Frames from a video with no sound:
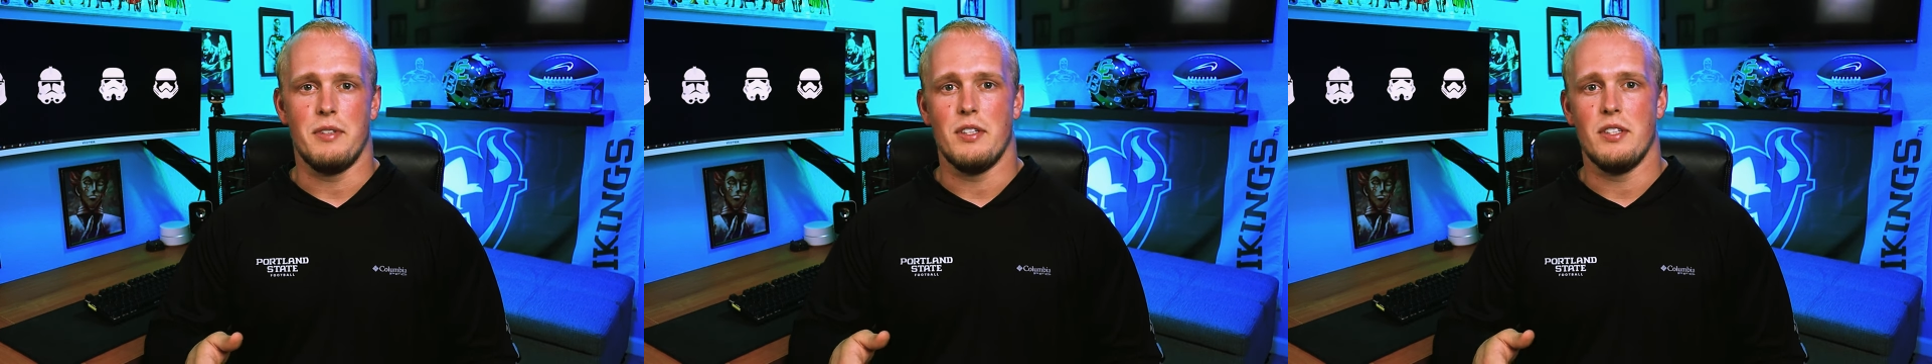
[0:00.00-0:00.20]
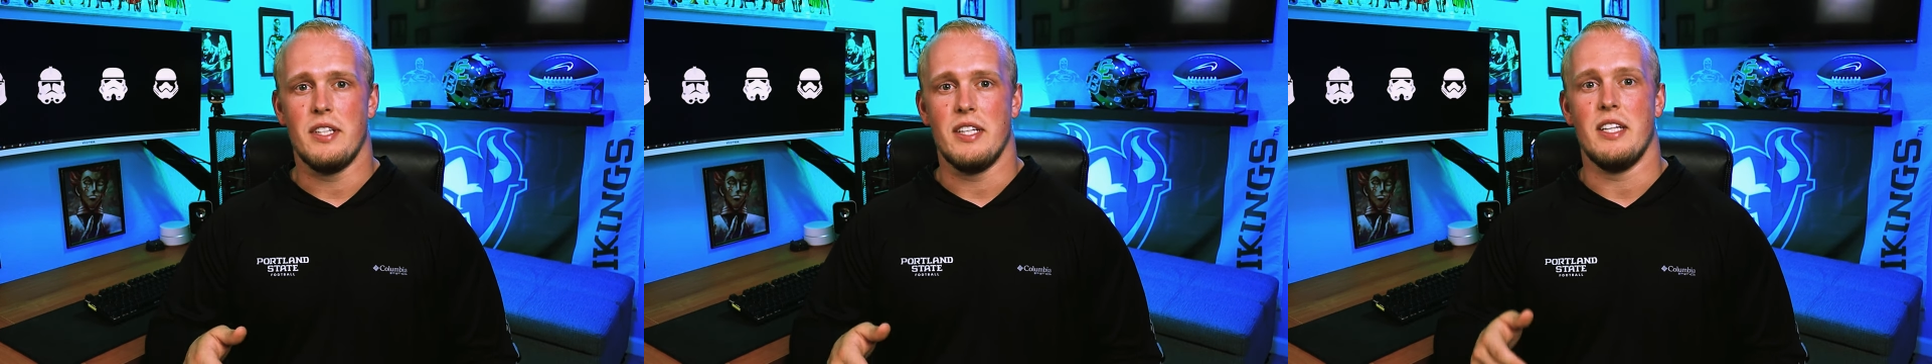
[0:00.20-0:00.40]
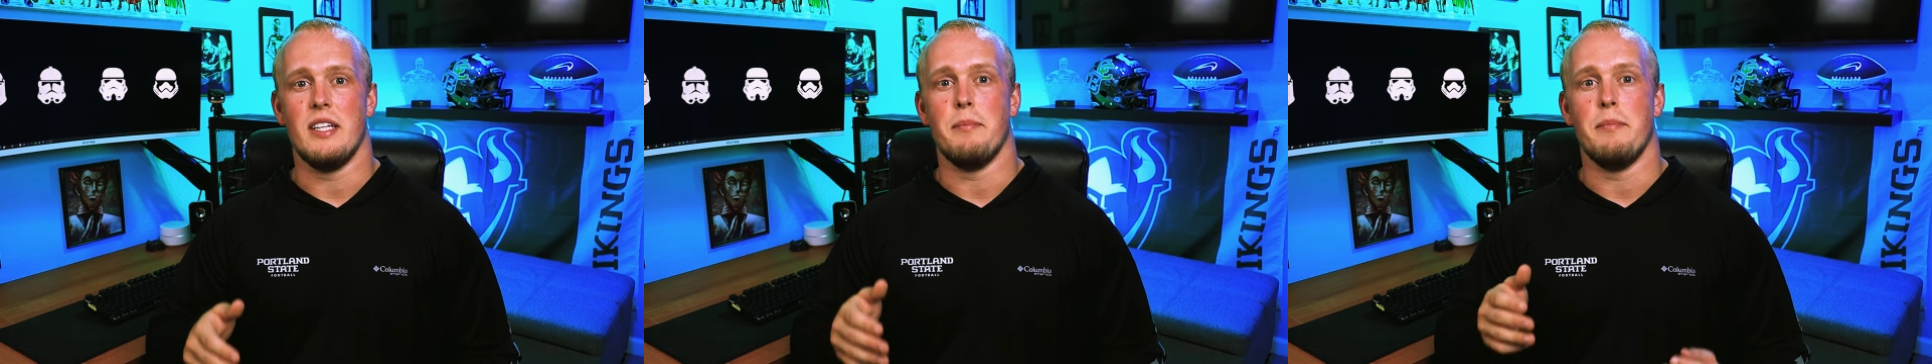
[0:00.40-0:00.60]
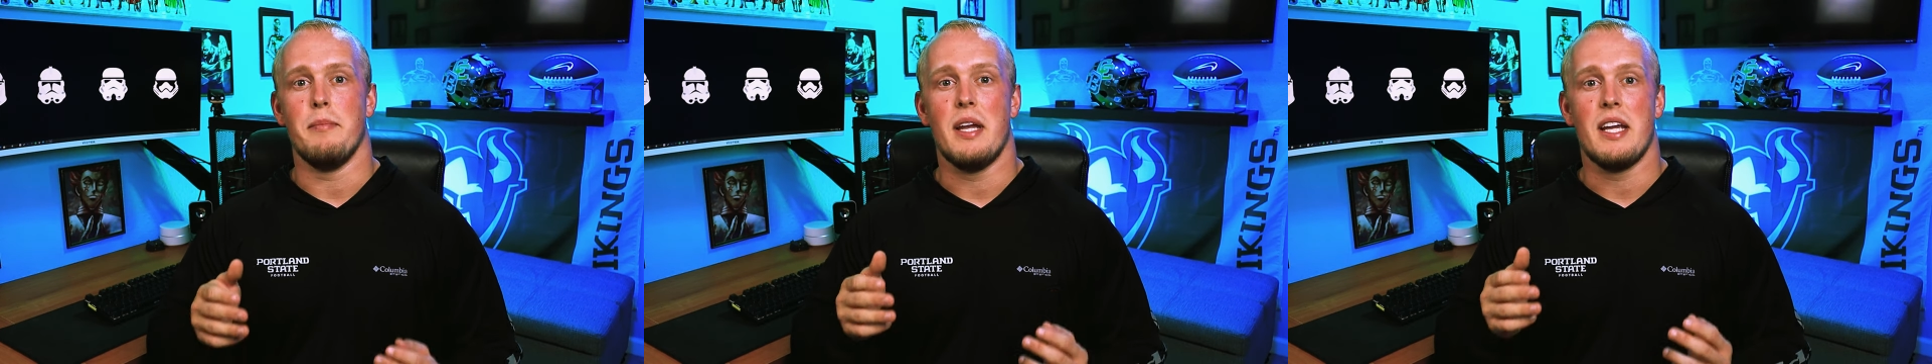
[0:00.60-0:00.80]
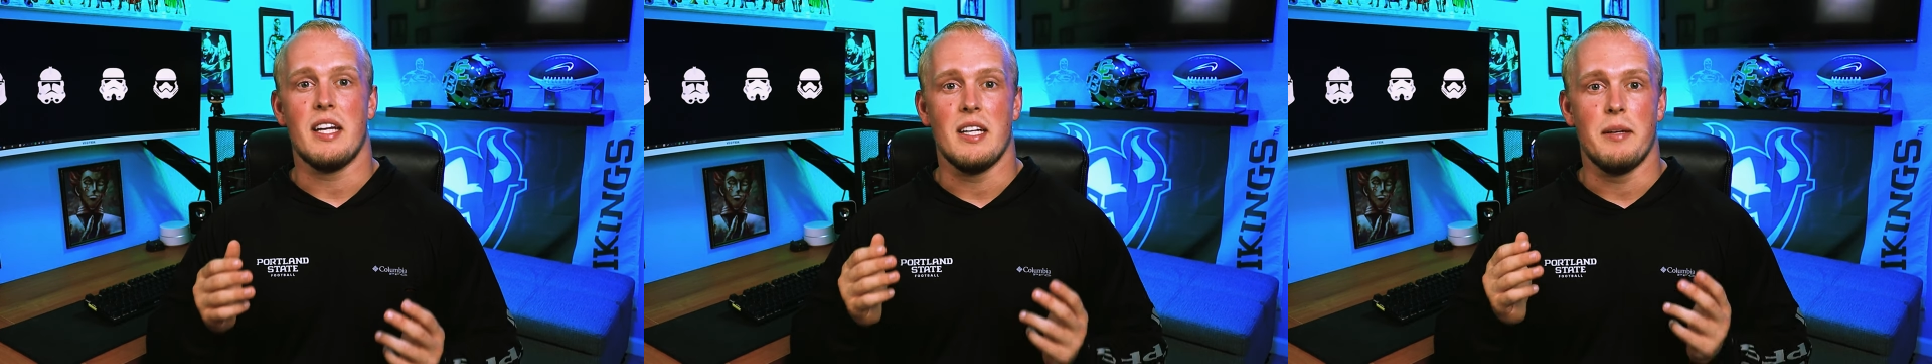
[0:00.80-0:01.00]
field and
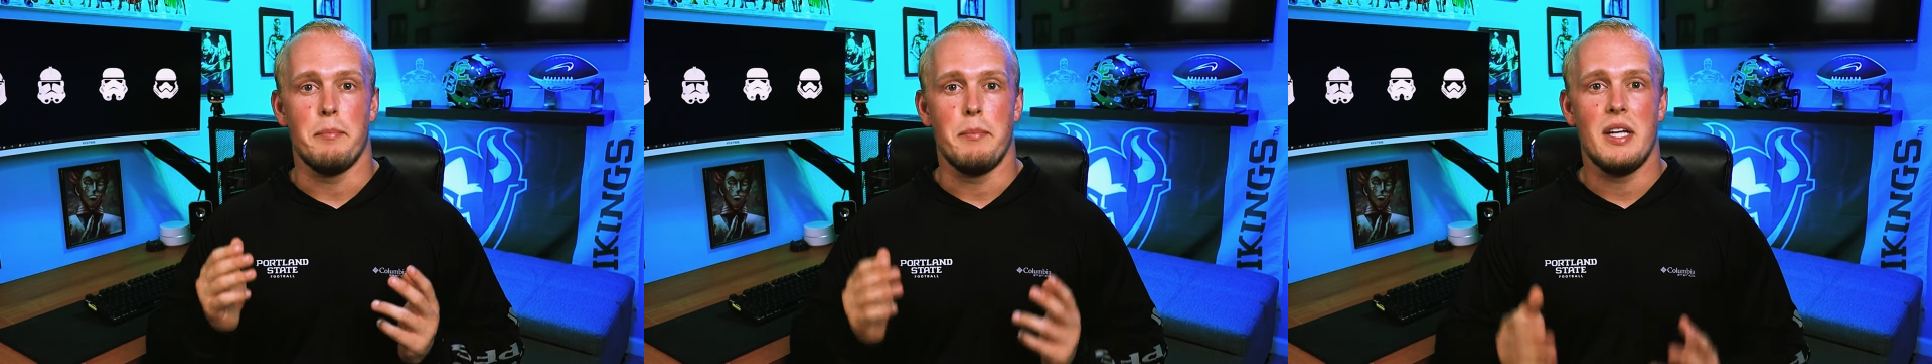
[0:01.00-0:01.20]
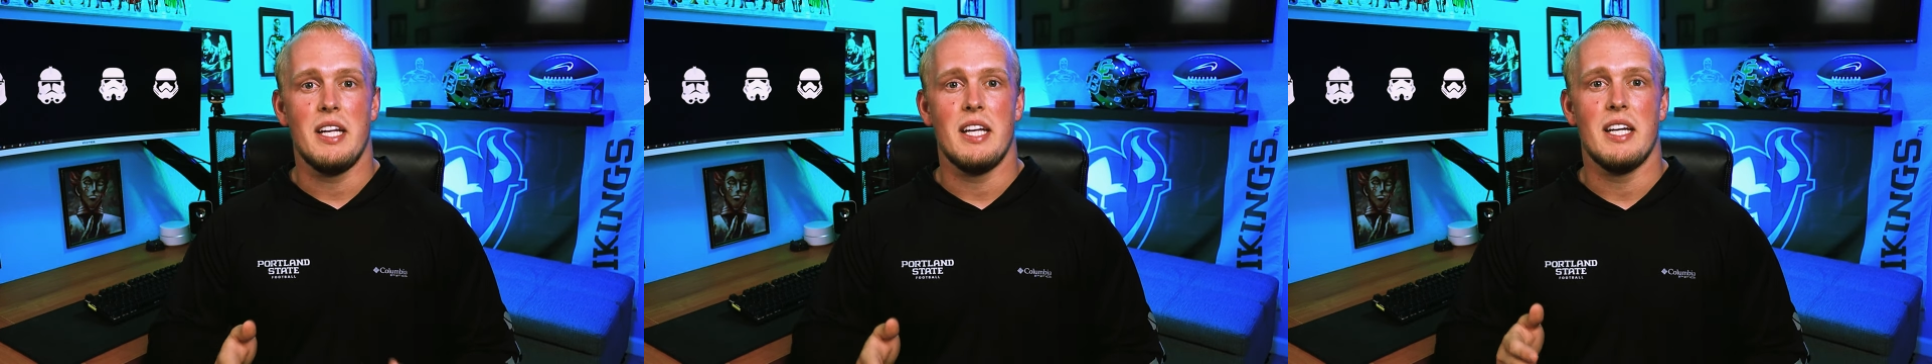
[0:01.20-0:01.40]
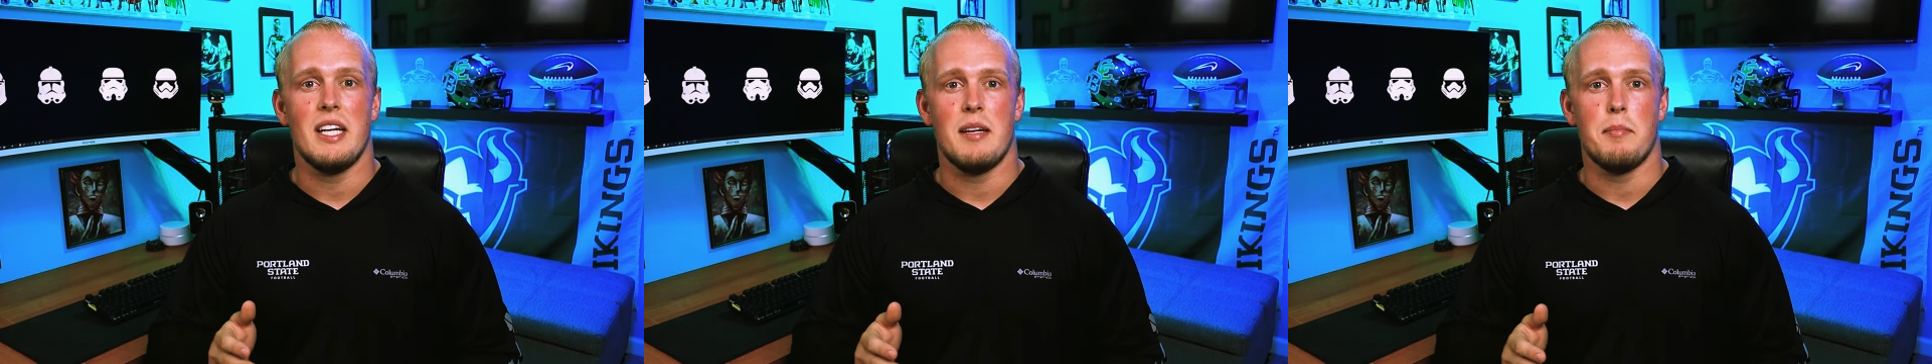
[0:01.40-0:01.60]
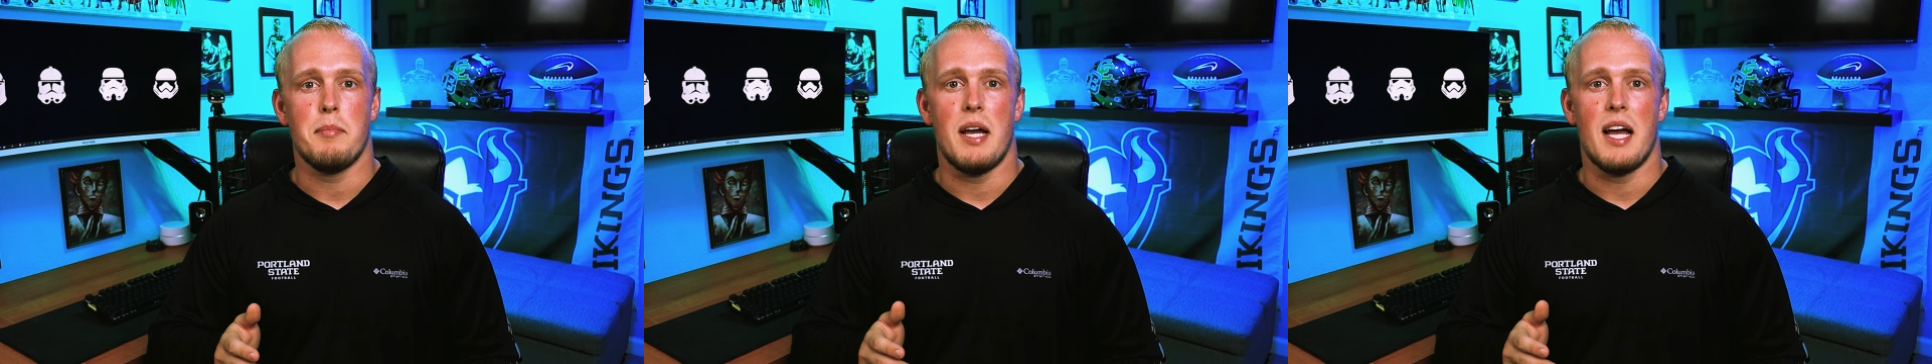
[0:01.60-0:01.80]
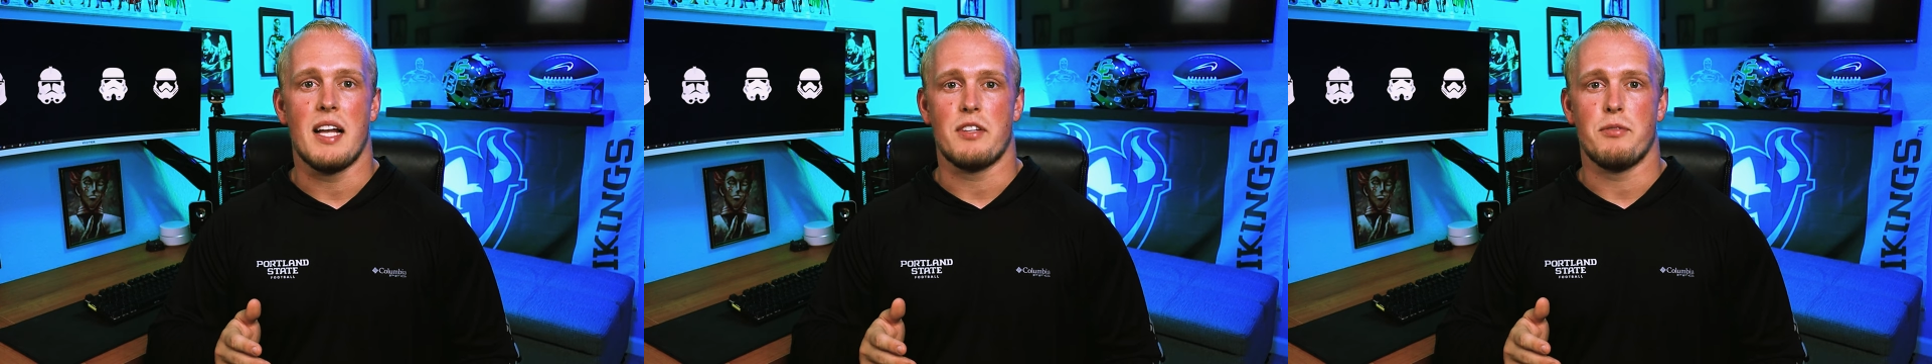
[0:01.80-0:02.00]
make an immediate
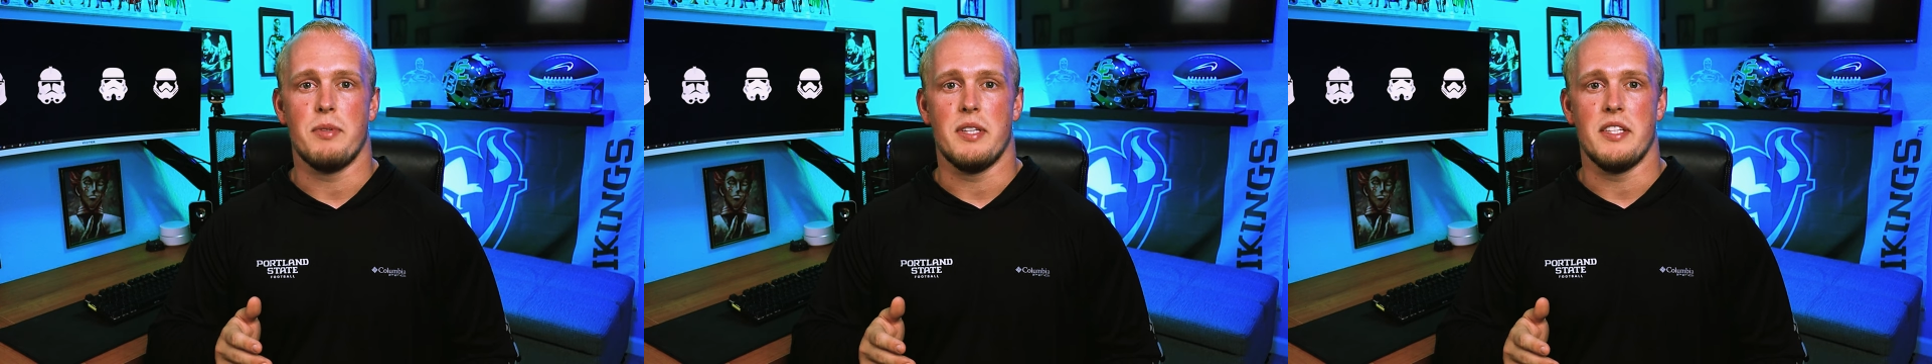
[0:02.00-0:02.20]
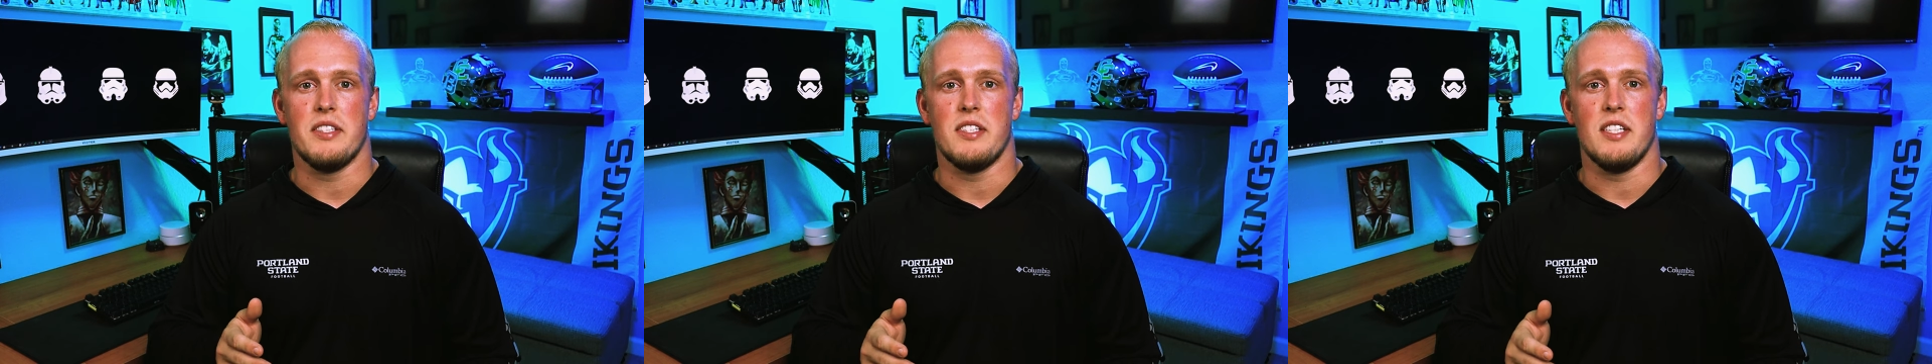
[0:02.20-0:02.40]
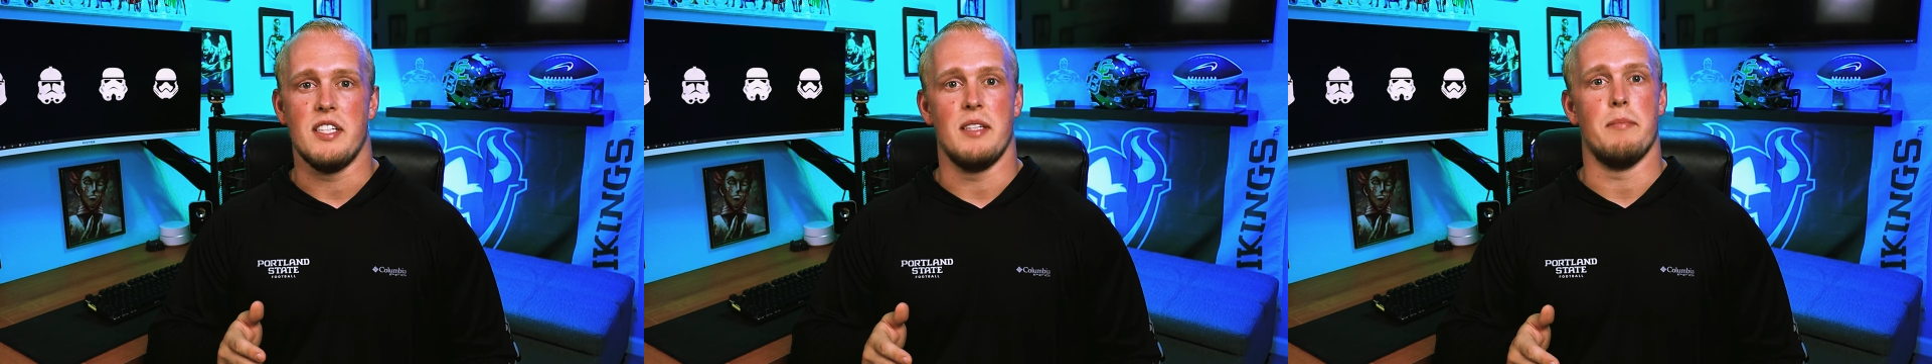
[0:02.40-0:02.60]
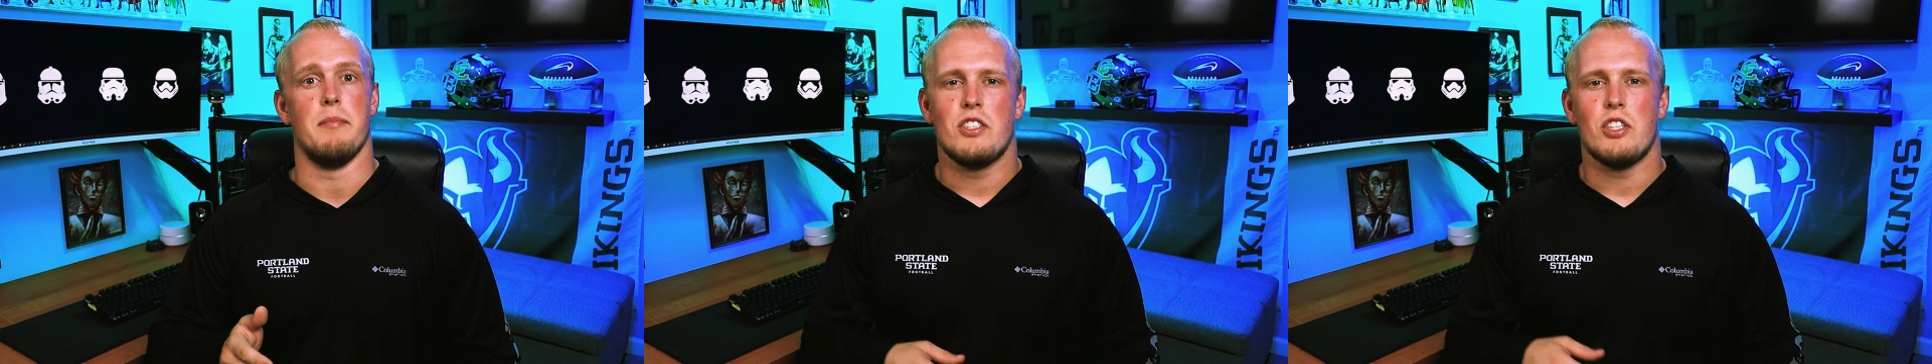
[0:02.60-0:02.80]
impact with the team.